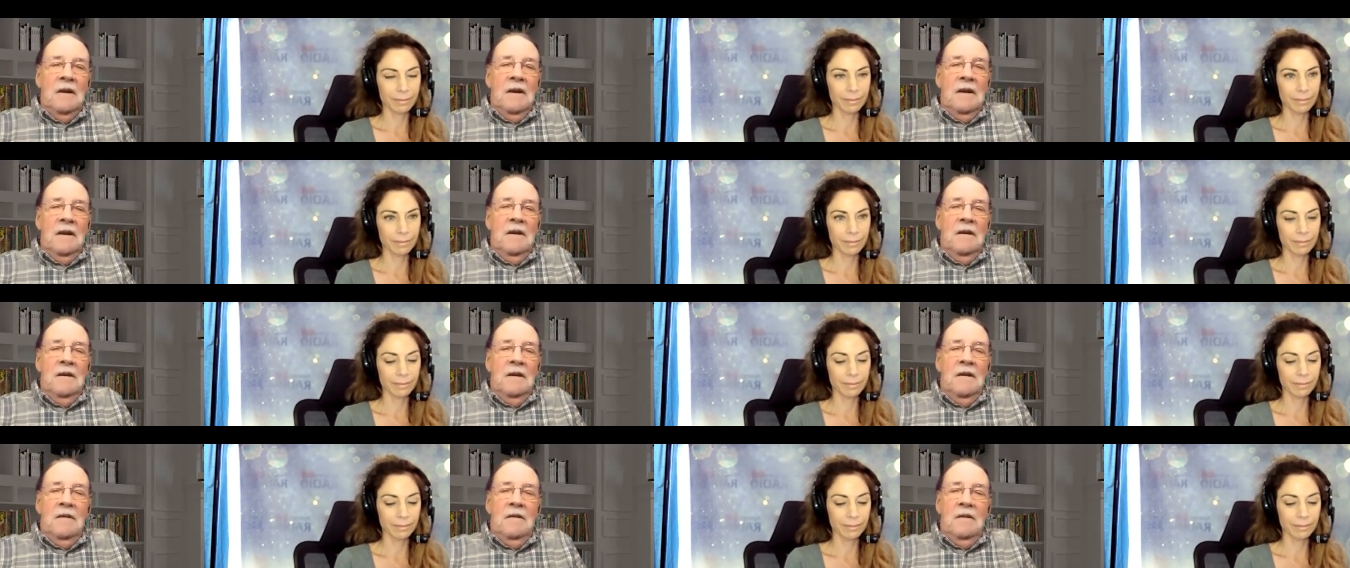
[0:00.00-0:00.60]
Speaker 1: And
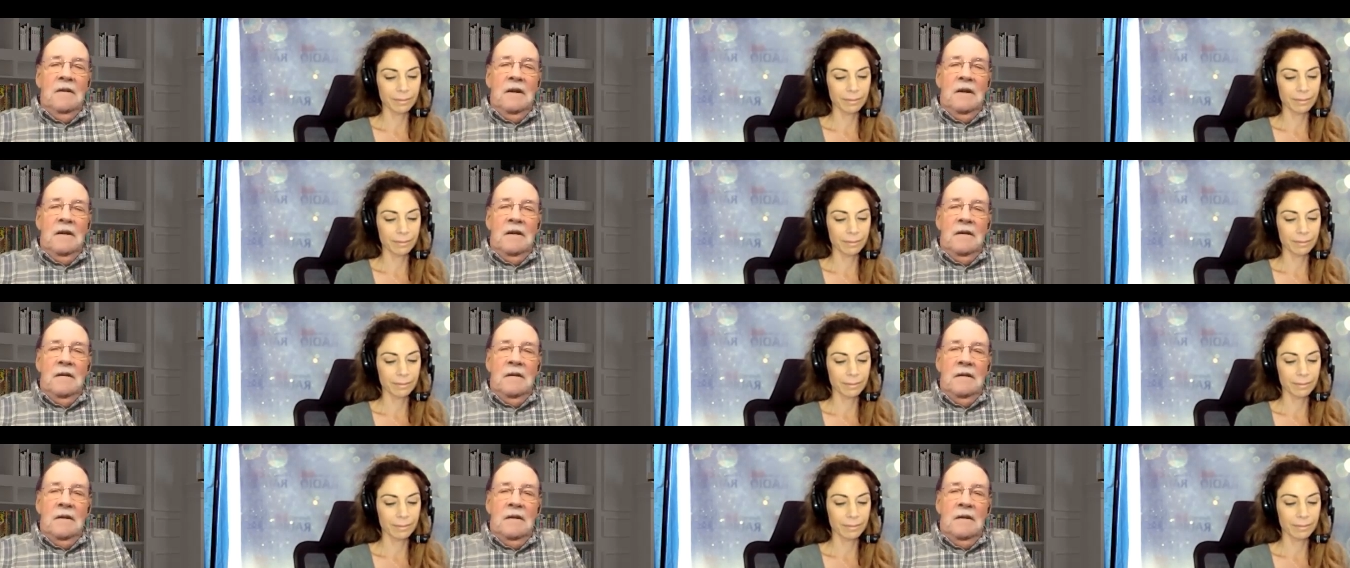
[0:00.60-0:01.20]
then uh,
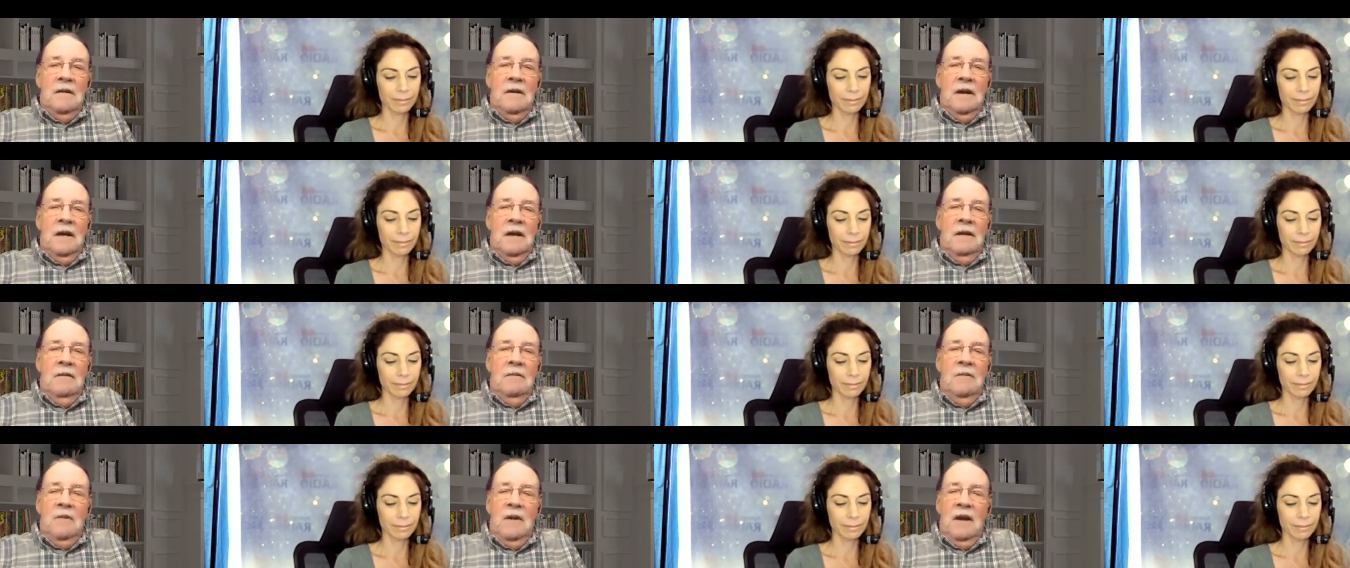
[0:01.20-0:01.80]
I
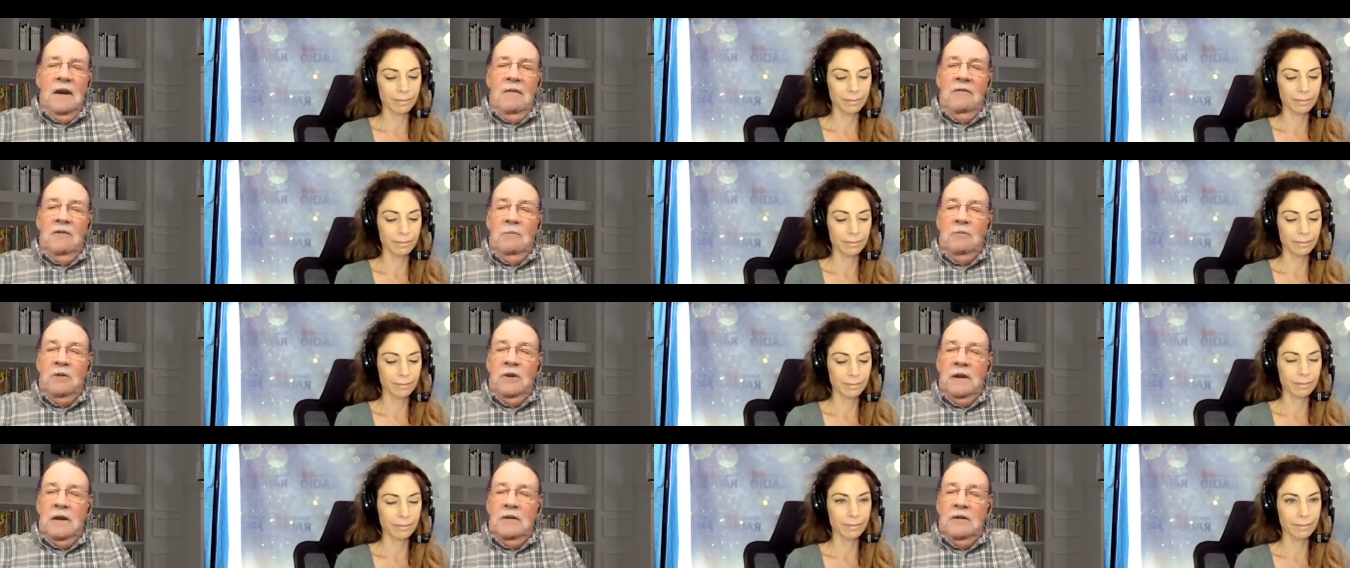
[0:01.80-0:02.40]
have the
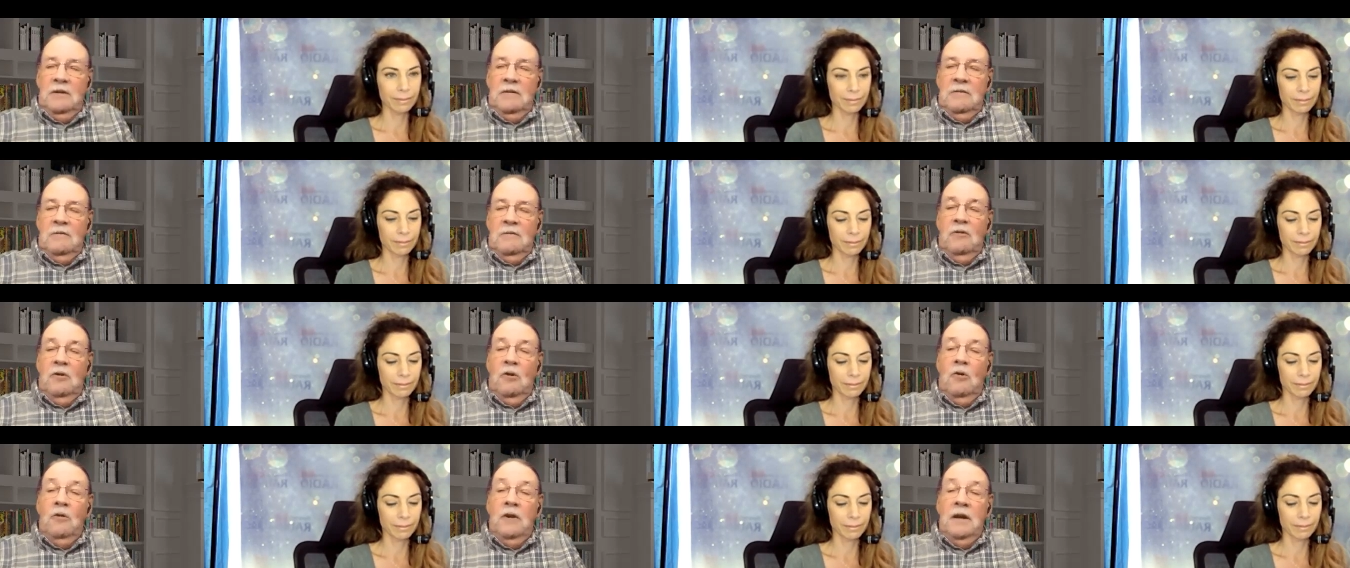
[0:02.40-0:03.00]
pleasure of
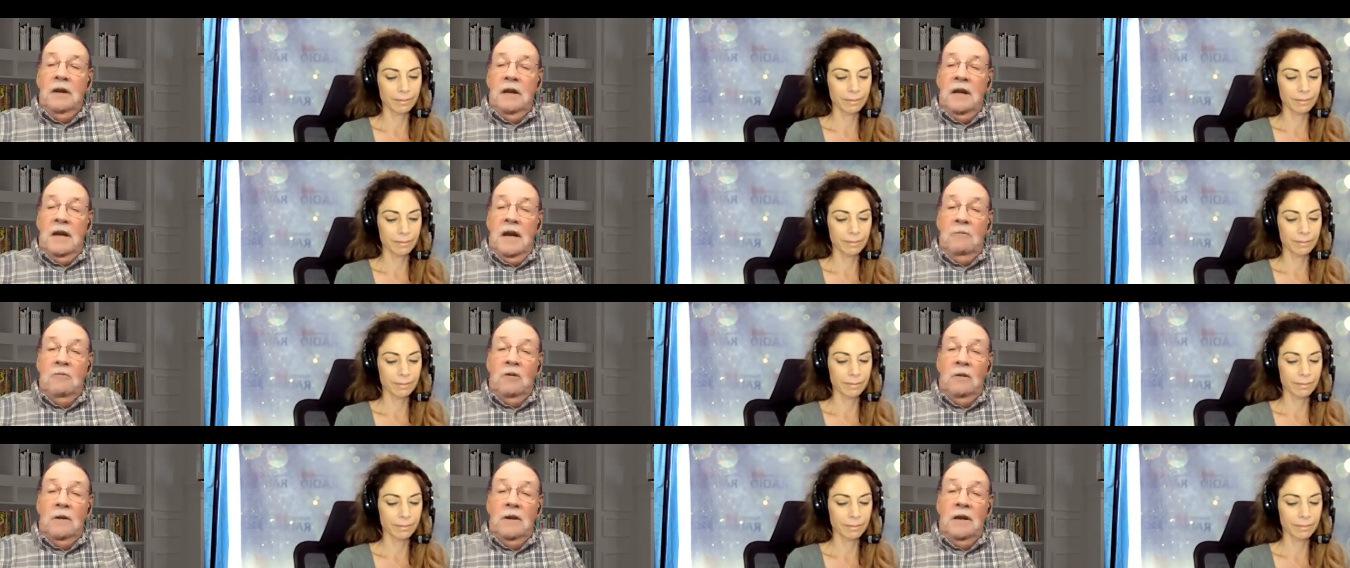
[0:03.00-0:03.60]
knowing that
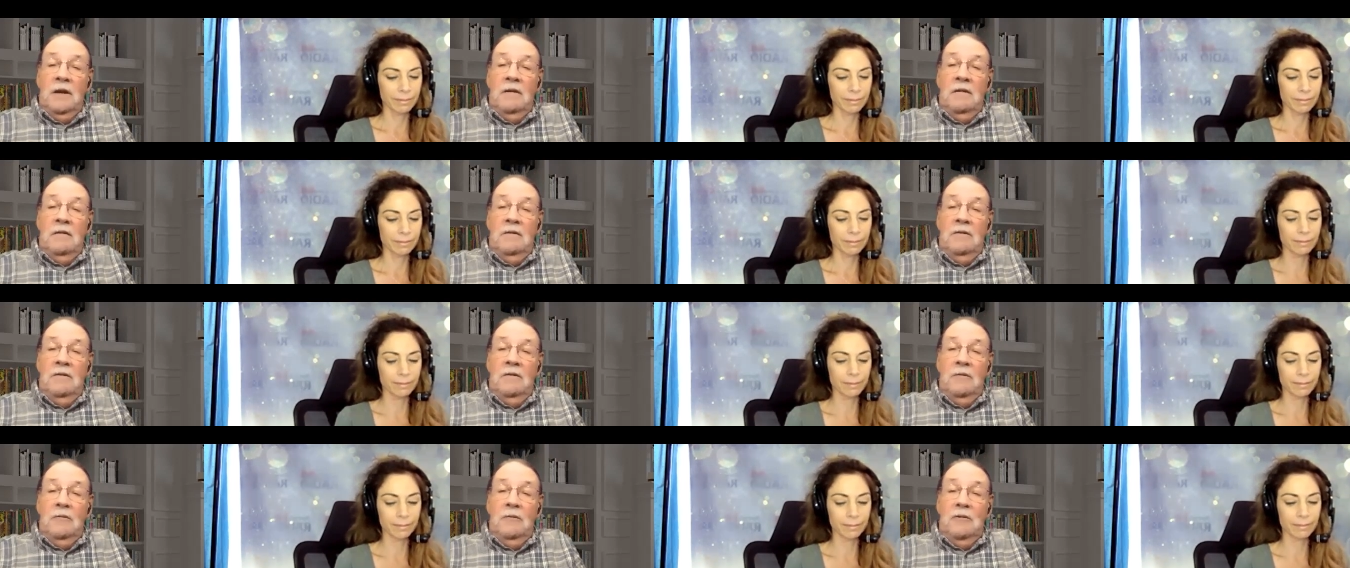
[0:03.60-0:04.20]
I'm related
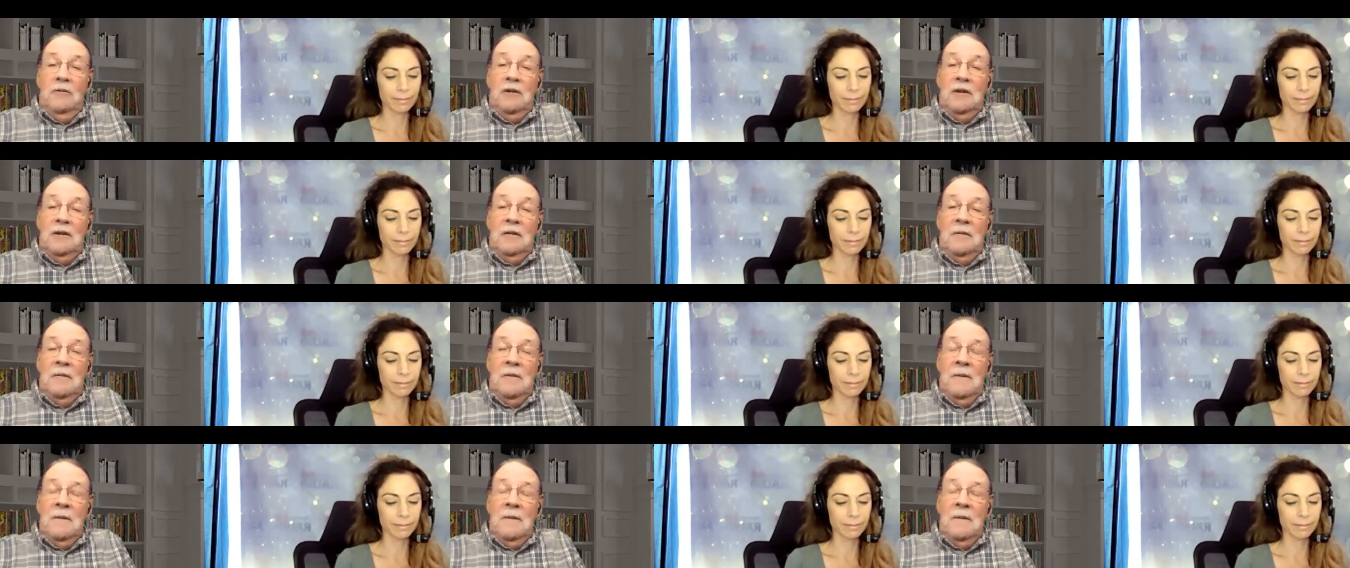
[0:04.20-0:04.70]
to